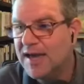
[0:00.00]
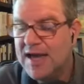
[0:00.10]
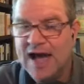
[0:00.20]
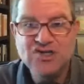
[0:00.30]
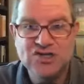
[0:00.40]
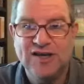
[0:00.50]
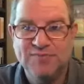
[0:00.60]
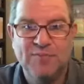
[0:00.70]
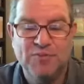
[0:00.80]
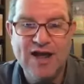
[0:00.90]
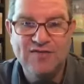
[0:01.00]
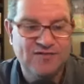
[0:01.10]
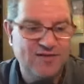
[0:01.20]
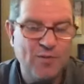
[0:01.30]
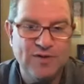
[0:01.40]
I should give him a price and tell
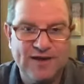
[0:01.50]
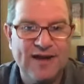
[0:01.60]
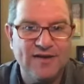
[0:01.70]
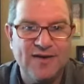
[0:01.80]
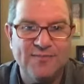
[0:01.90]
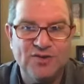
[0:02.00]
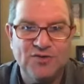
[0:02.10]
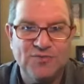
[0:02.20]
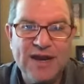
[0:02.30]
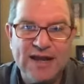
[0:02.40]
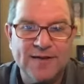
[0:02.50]
him what day I can come do his meeting.